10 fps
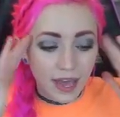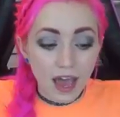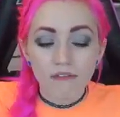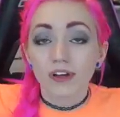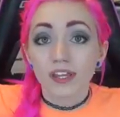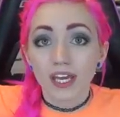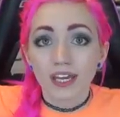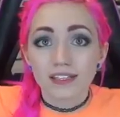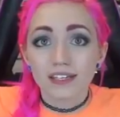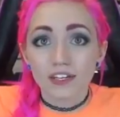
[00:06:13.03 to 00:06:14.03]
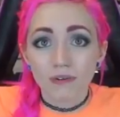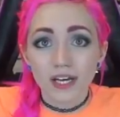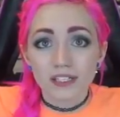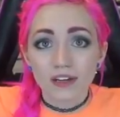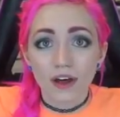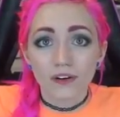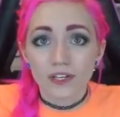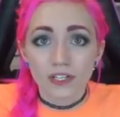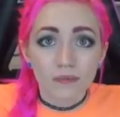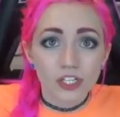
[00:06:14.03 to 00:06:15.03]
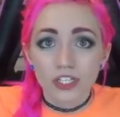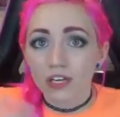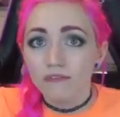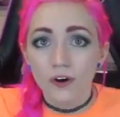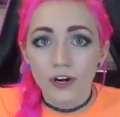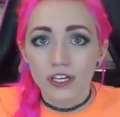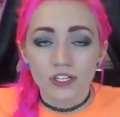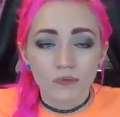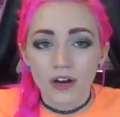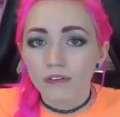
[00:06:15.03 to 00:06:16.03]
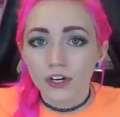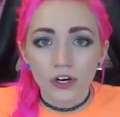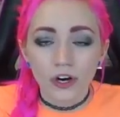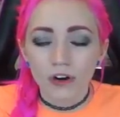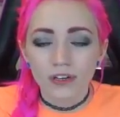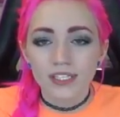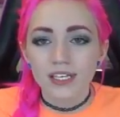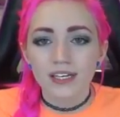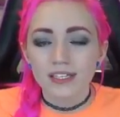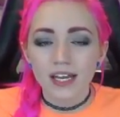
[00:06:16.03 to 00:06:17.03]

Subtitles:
everything is in US dollars and then we just convert it to whatever your currency is.